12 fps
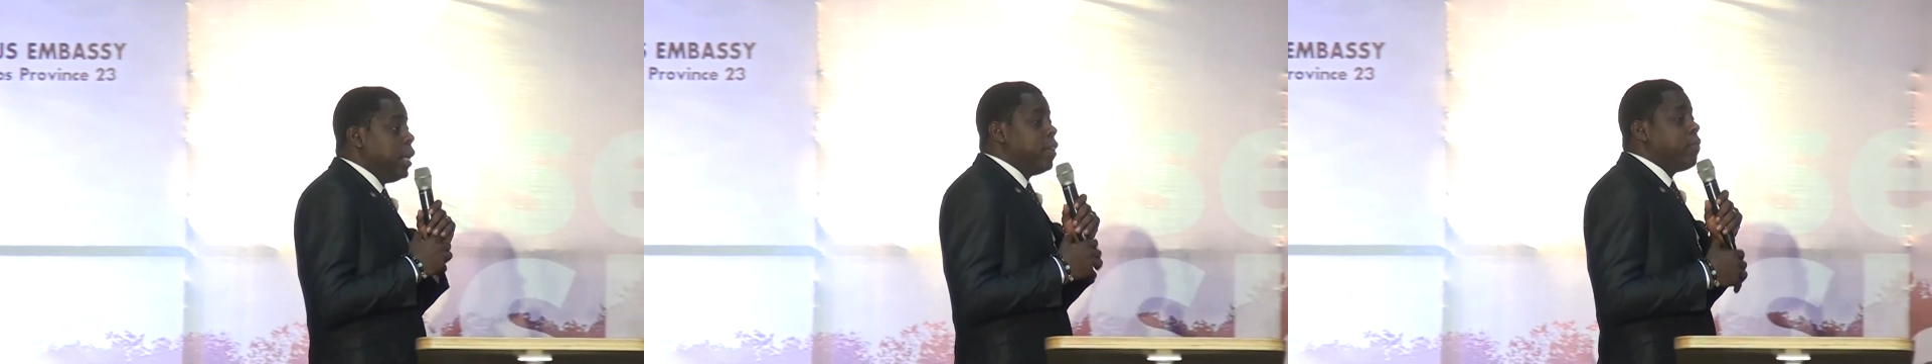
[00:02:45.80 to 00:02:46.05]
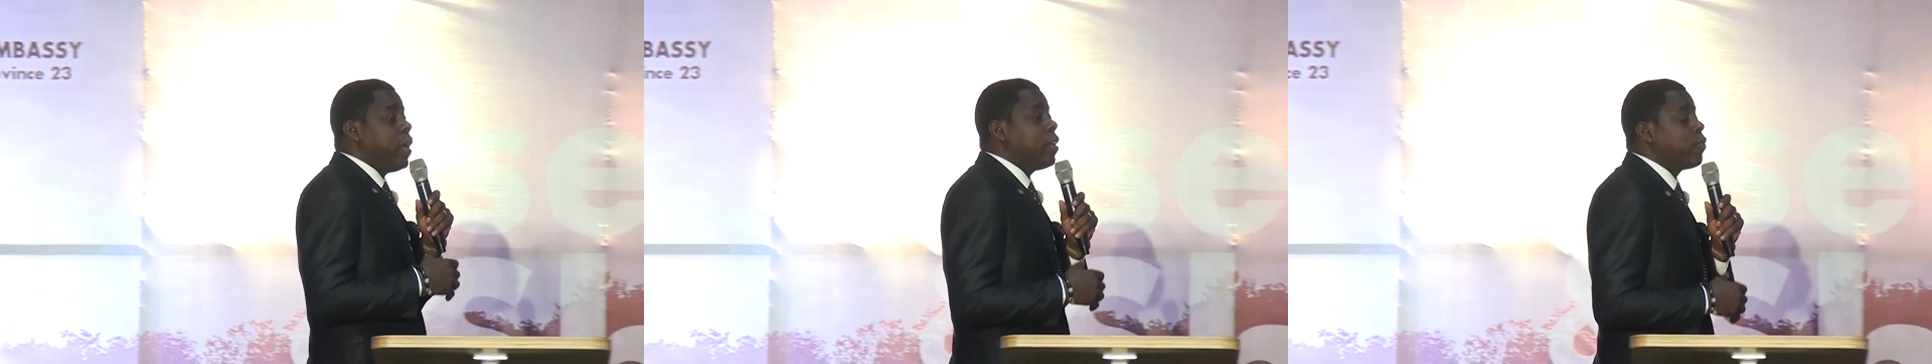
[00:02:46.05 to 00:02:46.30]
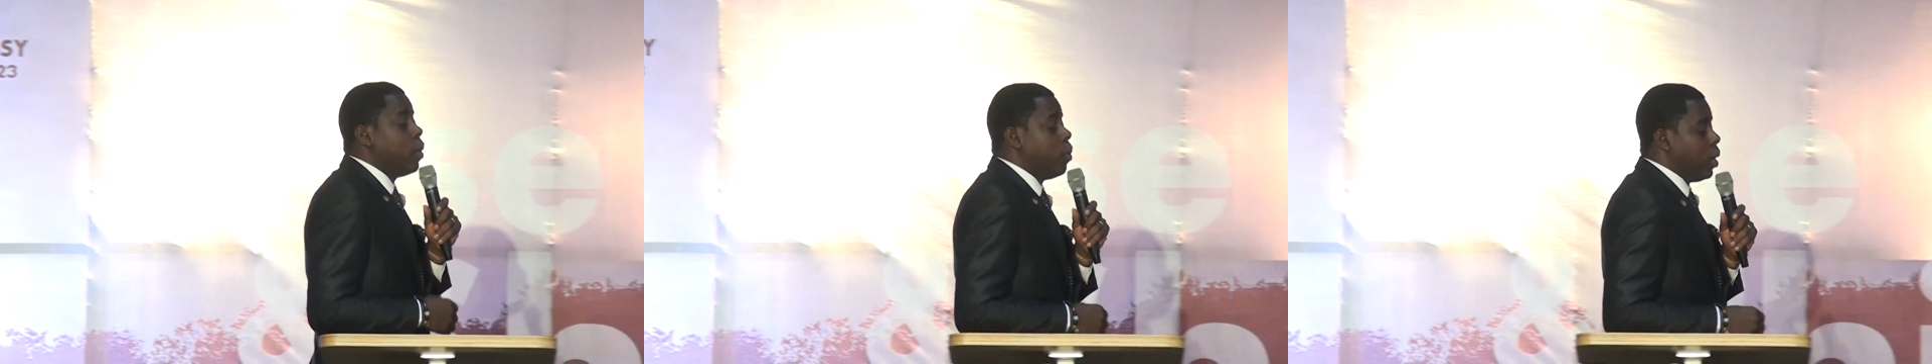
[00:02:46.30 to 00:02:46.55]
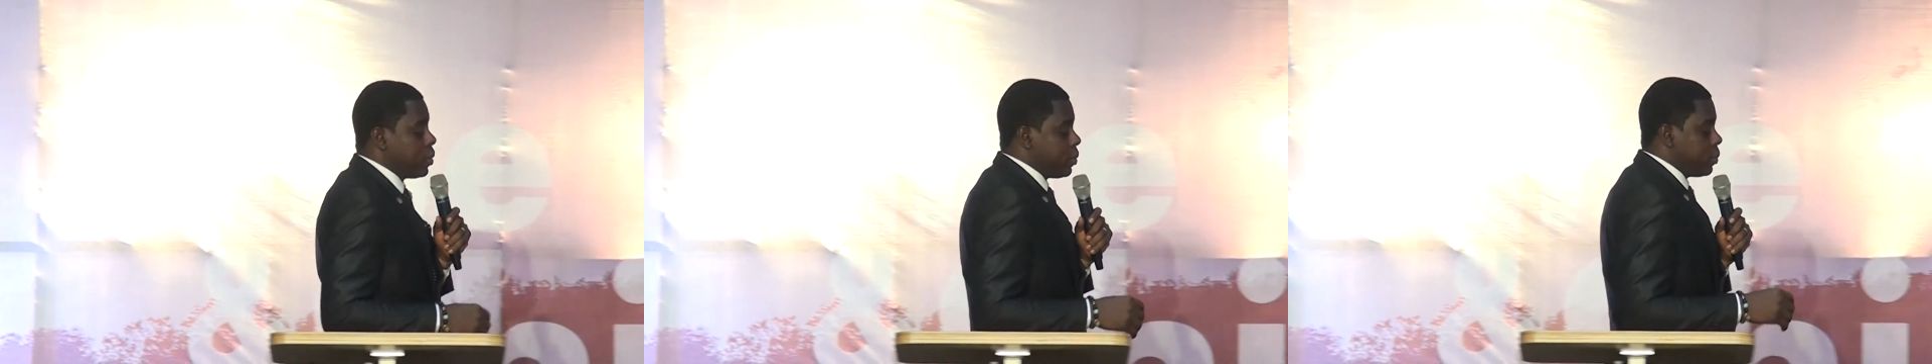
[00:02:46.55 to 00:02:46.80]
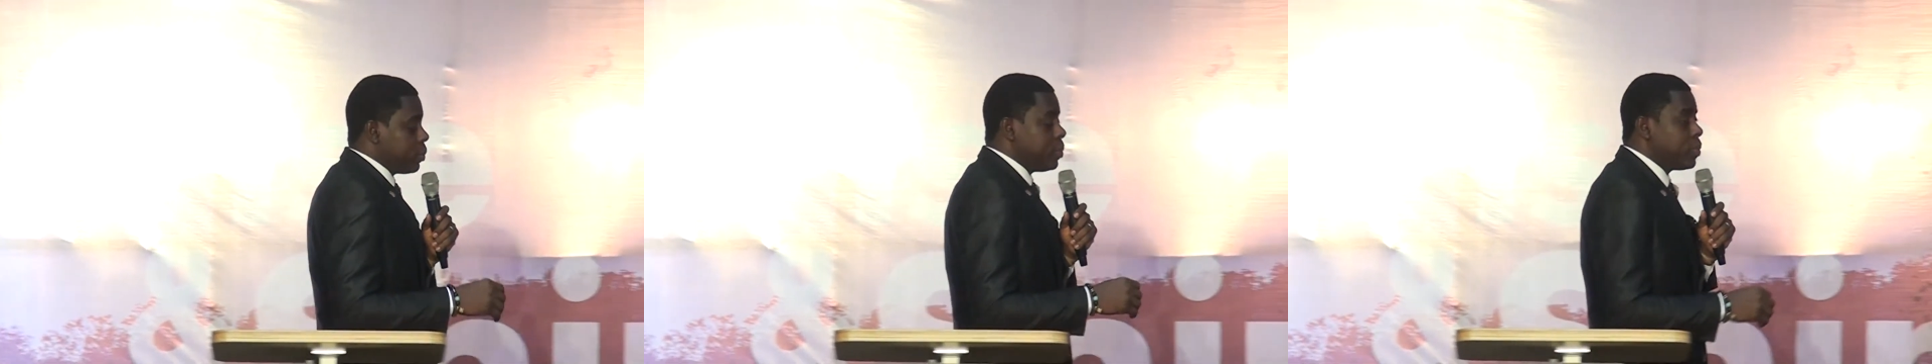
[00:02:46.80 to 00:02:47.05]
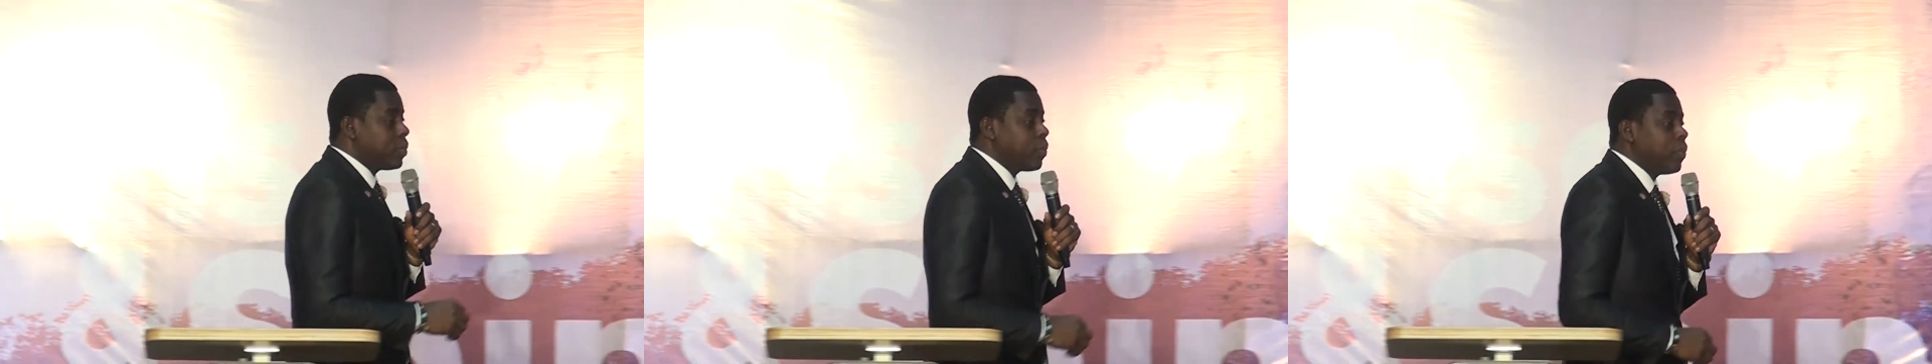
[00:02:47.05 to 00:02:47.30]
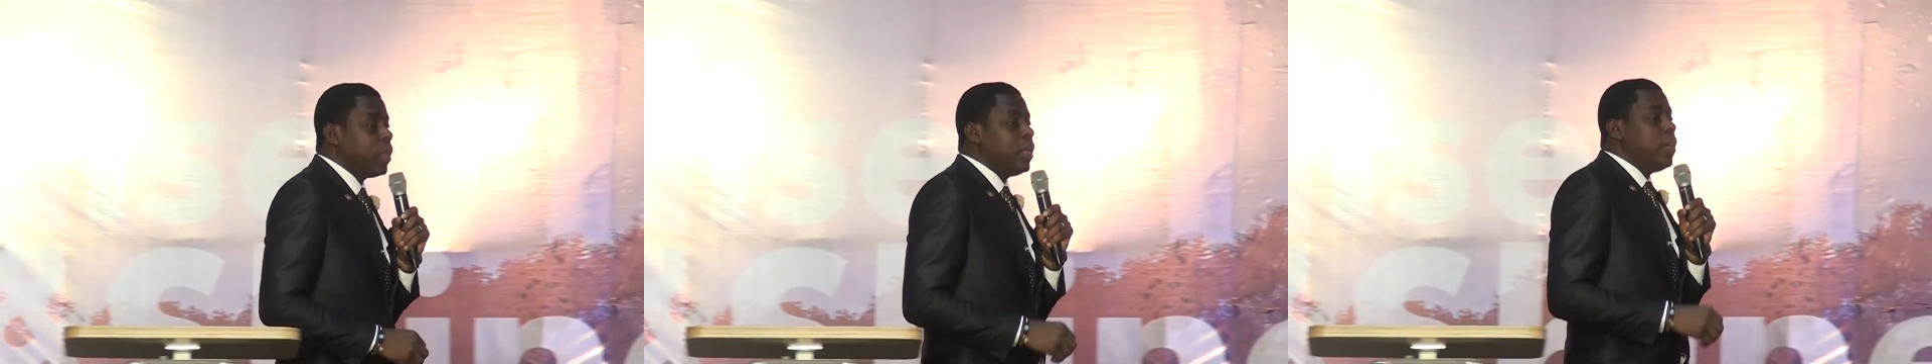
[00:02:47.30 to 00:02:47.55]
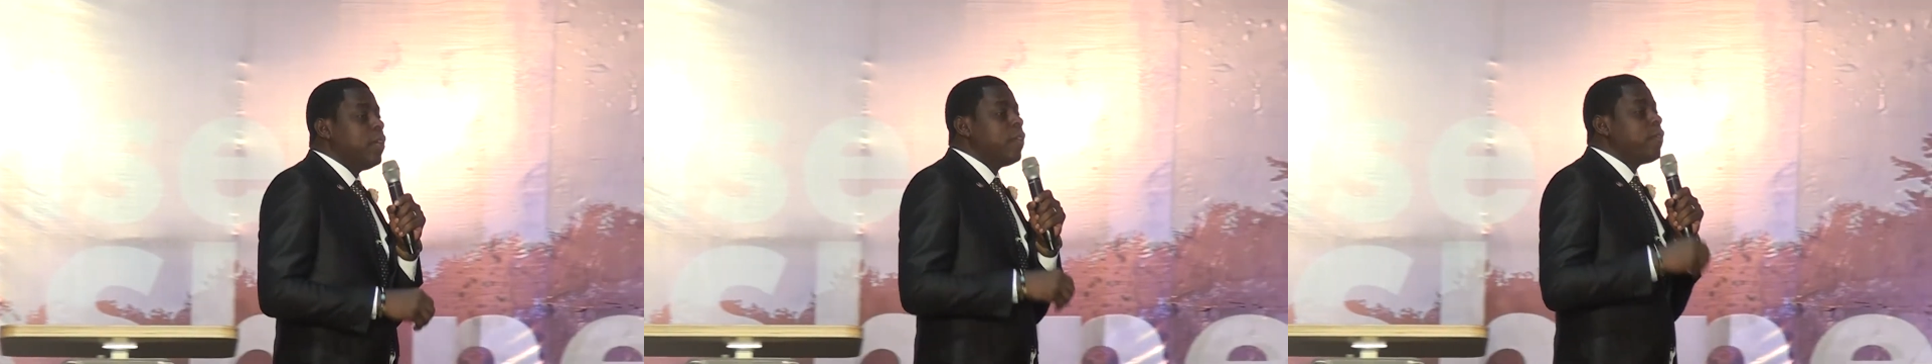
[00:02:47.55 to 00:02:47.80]
Deliverance from what?
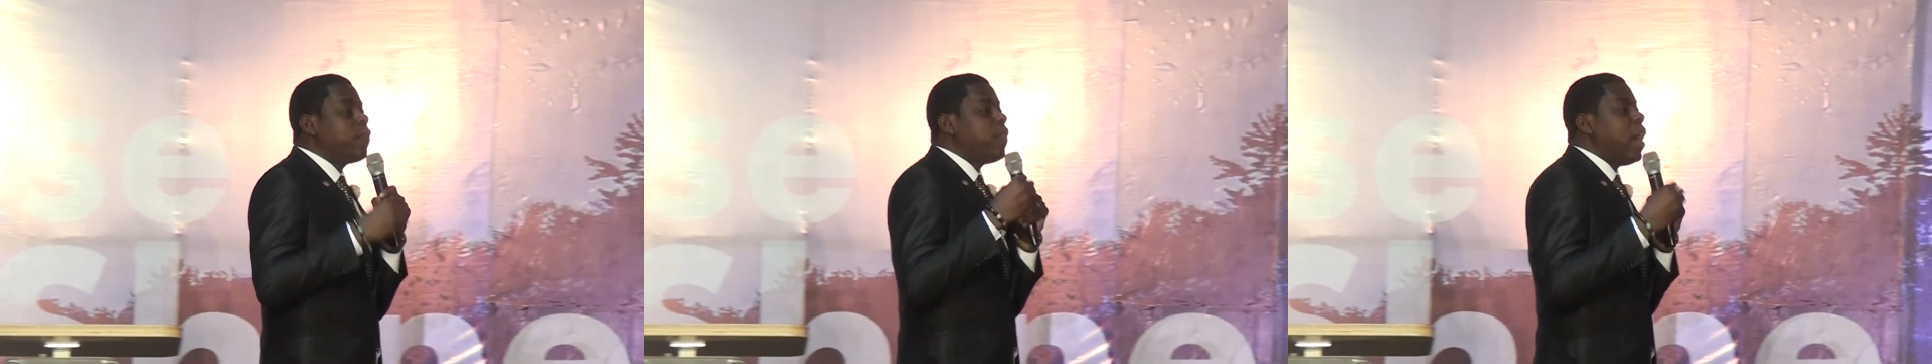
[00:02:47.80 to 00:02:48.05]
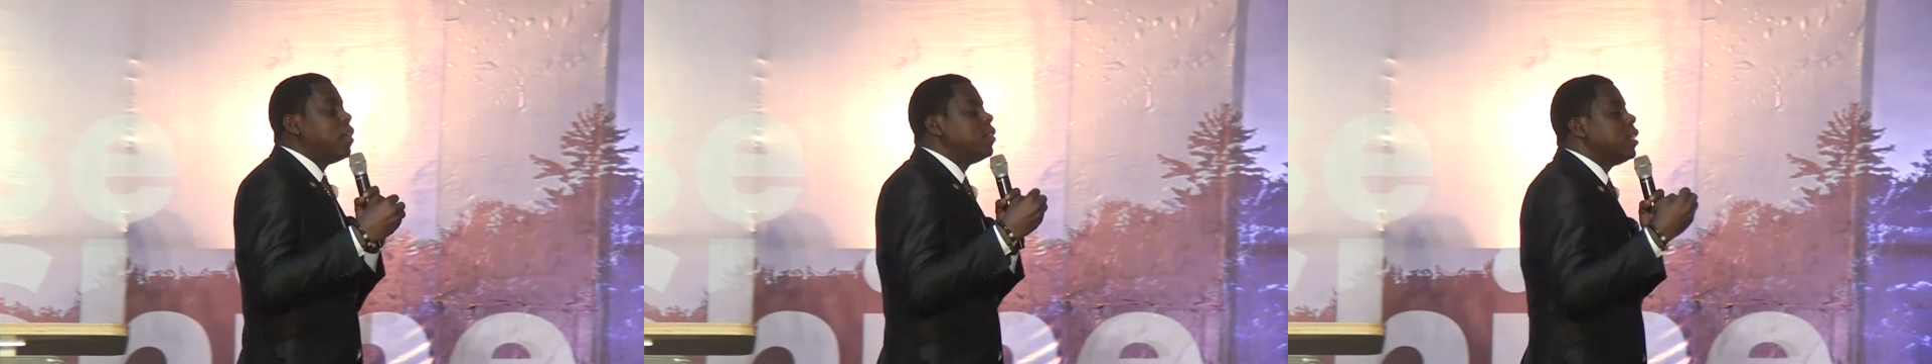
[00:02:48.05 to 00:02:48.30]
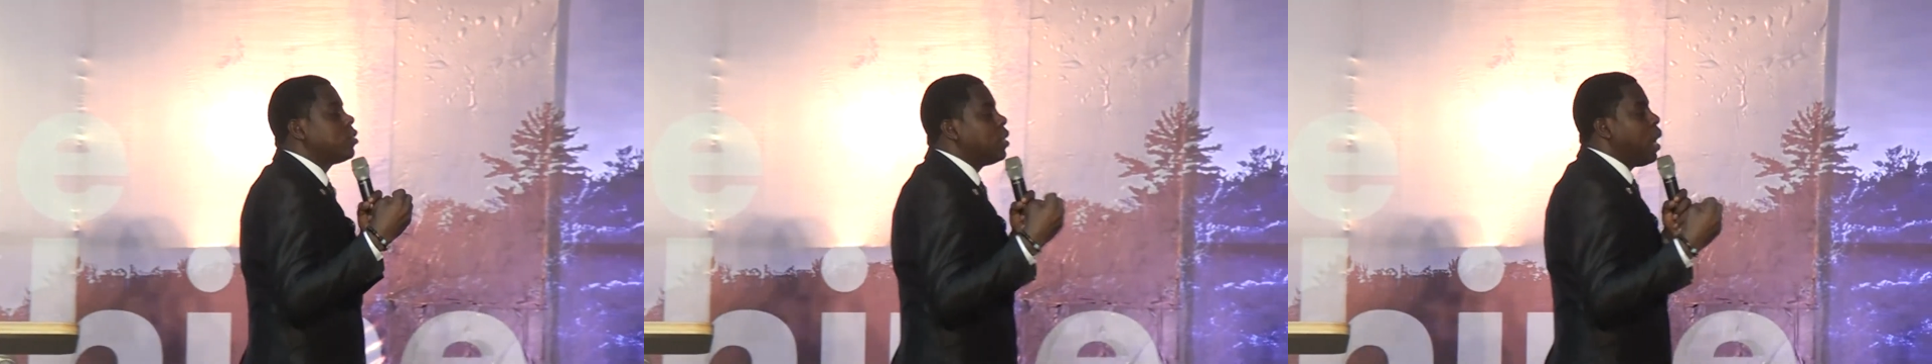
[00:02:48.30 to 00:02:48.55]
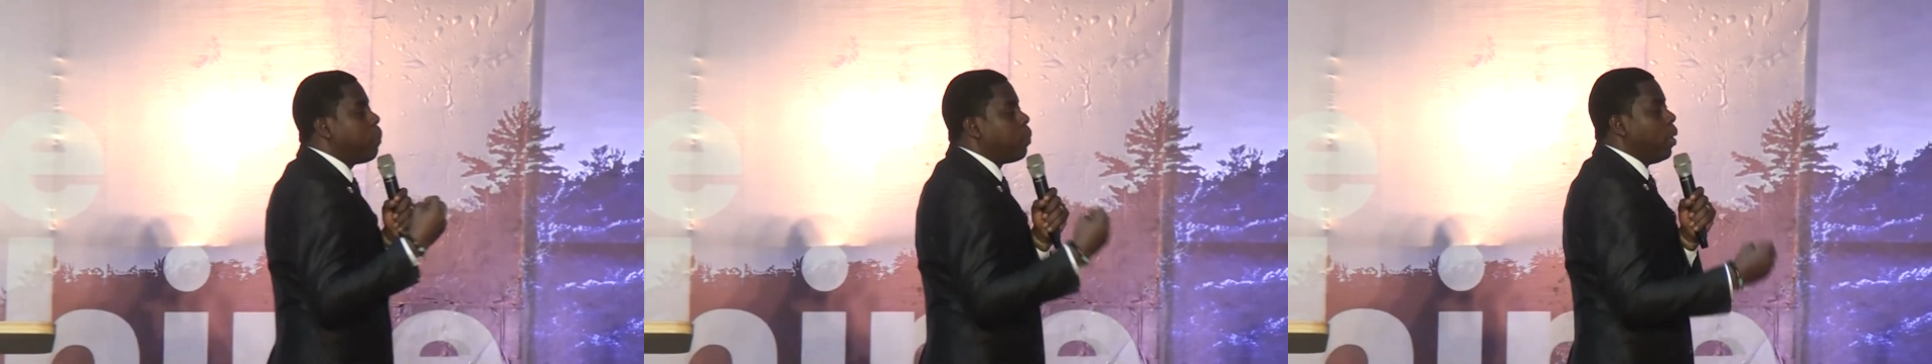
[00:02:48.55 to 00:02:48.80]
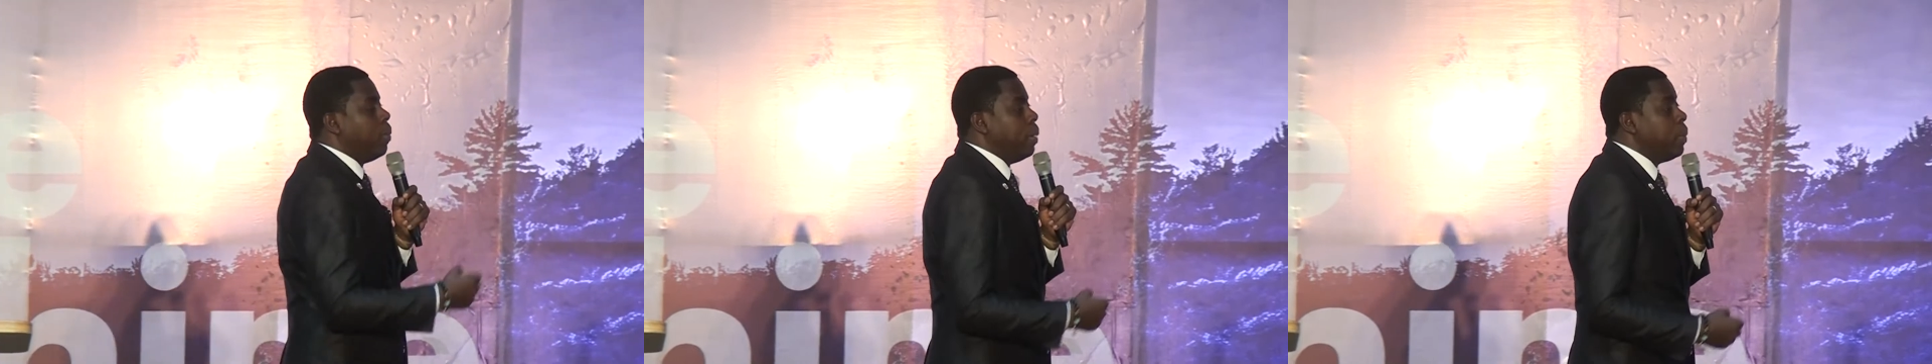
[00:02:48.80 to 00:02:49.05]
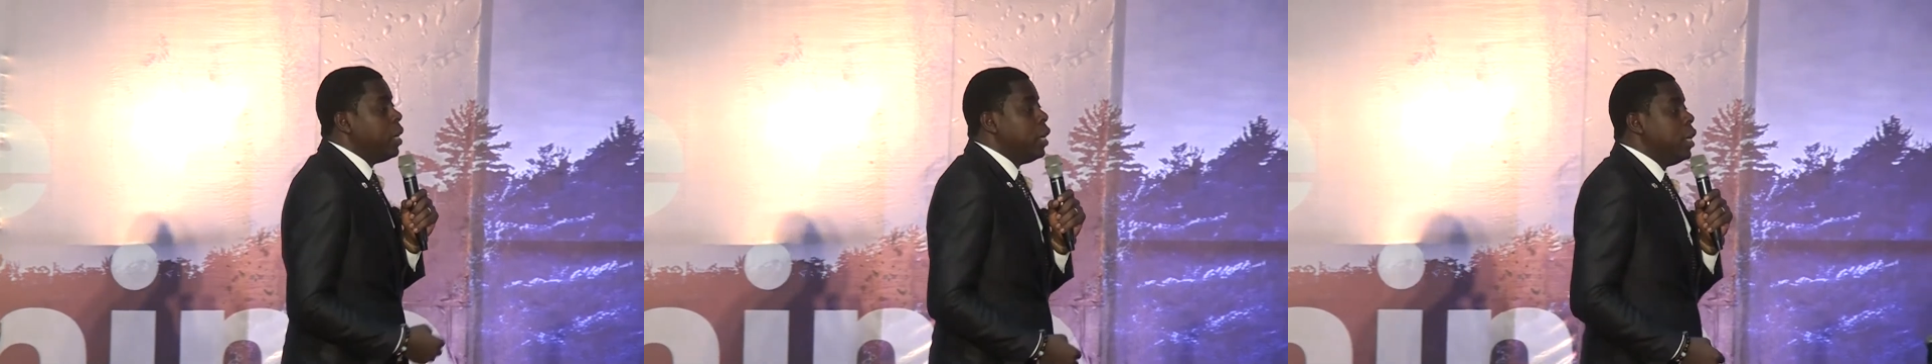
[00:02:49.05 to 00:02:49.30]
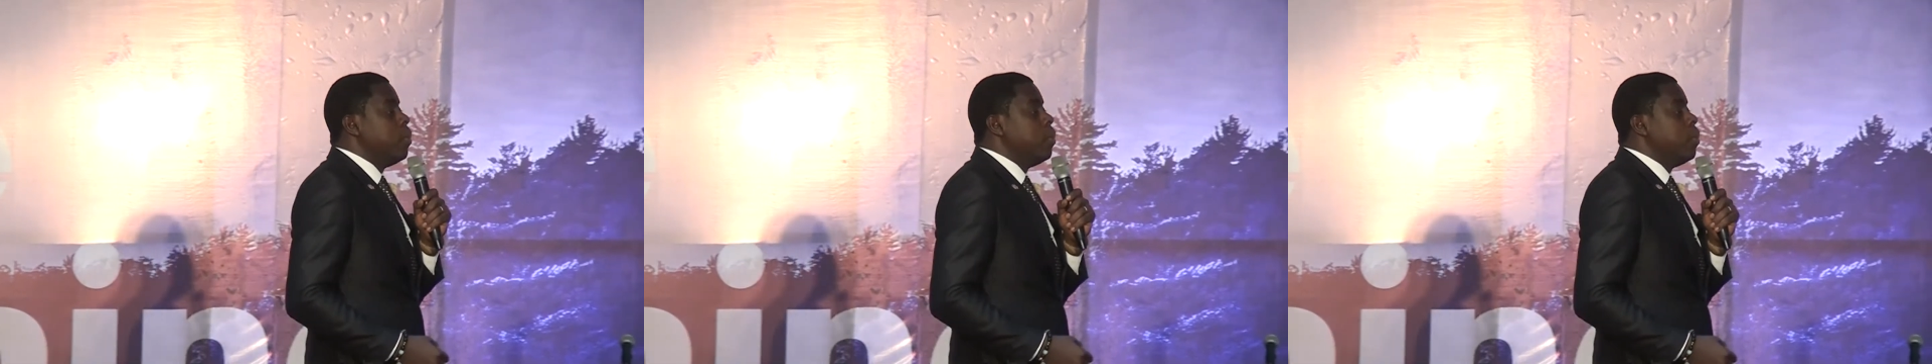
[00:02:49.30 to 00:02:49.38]
Foundational problem.